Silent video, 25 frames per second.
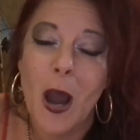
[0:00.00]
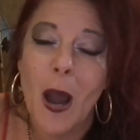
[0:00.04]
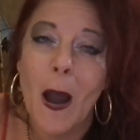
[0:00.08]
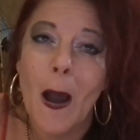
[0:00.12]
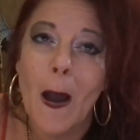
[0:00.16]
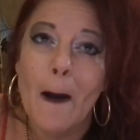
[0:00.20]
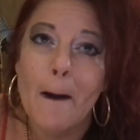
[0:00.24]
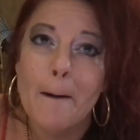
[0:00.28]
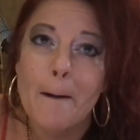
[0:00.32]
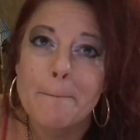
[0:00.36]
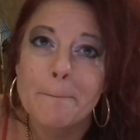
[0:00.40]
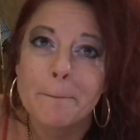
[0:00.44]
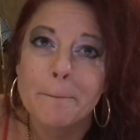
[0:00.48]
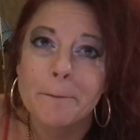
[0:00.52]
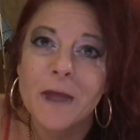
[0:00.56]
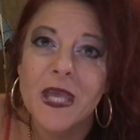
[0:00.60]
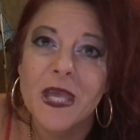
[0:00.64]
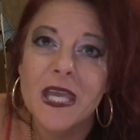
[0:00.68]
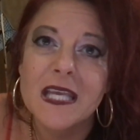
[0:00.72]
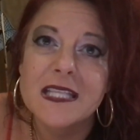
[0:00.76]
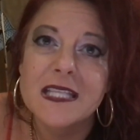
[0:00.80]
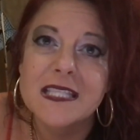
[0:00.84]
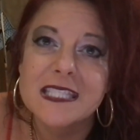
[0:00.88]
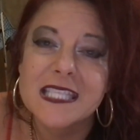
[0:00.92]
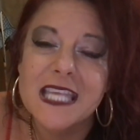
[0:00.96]
Um,
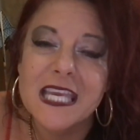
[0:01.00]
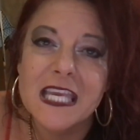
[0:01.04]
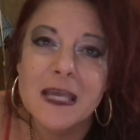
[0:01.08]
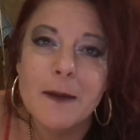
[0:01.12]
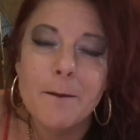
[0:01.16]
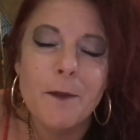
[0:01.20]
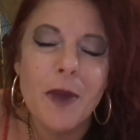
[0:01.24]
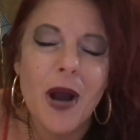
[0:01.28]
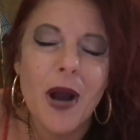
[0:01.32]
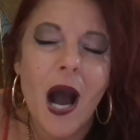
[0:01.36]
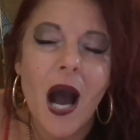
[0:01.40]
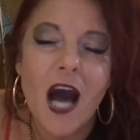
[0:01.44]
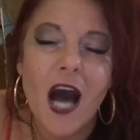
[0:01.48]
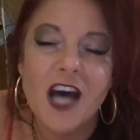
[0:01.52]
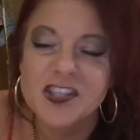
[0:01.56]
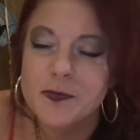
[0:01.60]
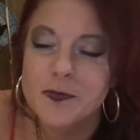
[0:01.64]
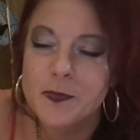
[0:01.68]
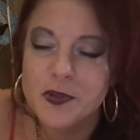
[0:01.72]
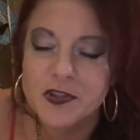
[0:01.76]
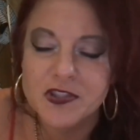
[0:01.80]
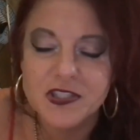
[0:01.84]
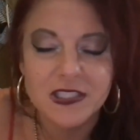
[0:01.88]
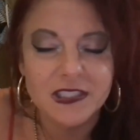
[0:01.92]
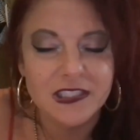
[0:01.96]
it's
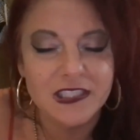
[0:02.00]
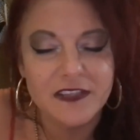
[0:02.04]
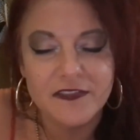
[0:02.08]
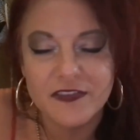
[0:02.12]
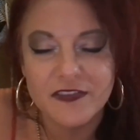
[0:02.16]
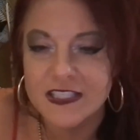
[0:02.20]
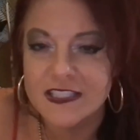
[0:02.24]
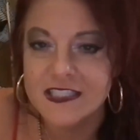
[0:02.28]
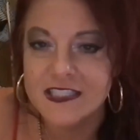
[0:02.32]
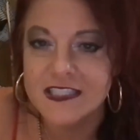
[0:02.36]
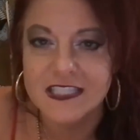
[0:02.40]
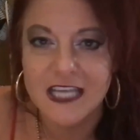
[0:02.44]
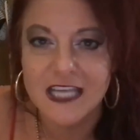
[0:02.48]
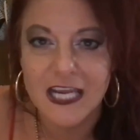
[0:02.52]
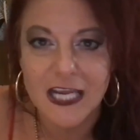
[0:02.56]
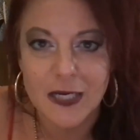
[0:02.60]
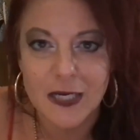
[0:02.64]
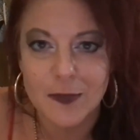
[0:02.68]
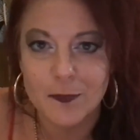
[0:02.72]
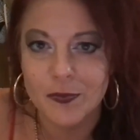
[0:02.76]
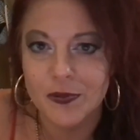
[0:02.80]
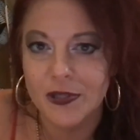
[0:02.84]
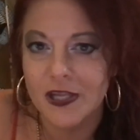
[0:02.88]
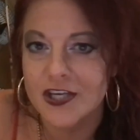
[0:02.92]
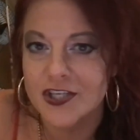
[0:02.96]
impossible to live in a state
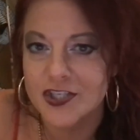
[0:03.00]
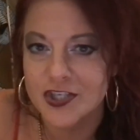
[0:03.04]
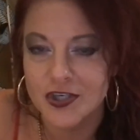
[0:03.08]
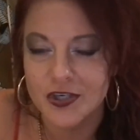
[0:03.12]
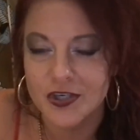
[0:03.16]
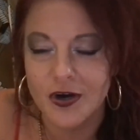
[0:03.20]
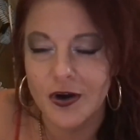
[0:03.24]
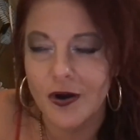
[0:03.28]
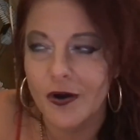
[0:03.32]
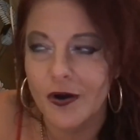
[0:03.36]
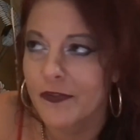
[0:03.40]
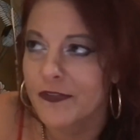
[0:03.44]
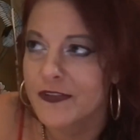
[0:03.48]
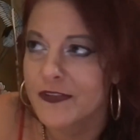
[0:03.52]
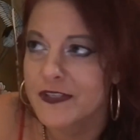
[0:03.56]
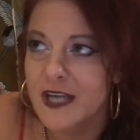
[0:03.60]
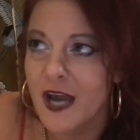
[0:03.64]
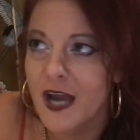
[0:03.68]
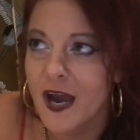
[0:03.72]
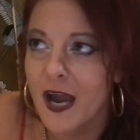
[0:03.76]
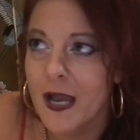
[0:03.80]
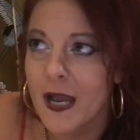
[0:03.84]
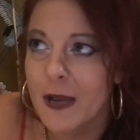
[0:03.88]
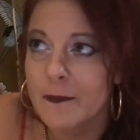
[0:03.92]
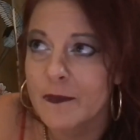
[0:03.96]
in pleasure all the
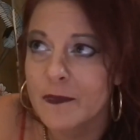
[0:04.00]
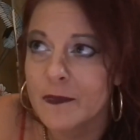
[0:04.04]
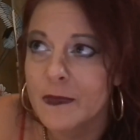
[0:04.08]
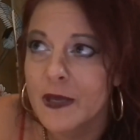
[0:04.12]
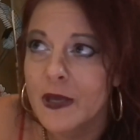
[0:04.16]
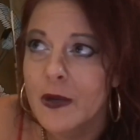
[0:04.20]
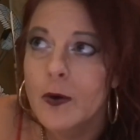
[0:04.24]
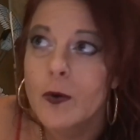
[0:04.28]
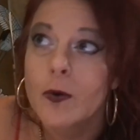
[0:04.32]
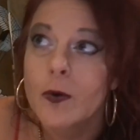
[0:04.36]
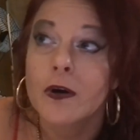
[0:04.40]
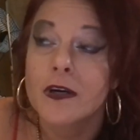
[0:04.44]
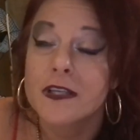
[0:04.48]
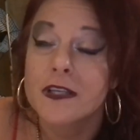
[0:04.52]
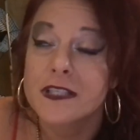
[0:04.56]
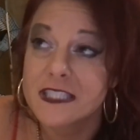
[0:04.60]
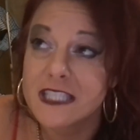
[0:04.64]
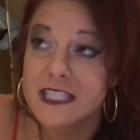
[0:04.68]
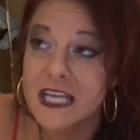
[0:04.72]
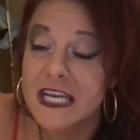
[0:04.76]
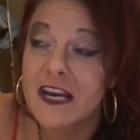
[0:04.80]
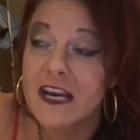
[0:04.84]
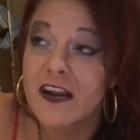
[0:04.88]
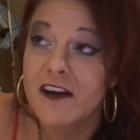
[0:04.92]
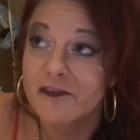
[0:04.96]
time or in a
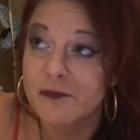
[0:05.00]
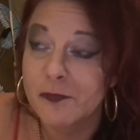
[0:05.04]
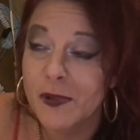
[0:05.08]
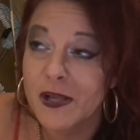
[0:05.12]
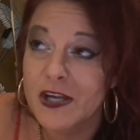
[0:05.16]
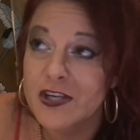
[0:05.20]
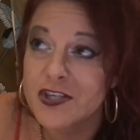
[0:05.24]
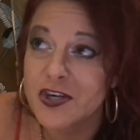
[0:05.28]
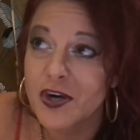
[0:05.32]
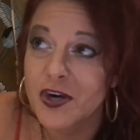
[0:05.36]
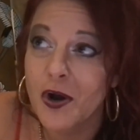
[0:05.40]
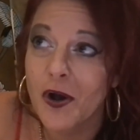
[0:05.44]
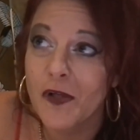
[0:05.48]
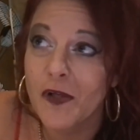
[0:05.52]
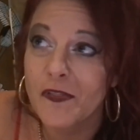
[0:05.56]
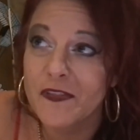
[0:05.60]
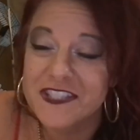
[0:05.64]
state of pleasure all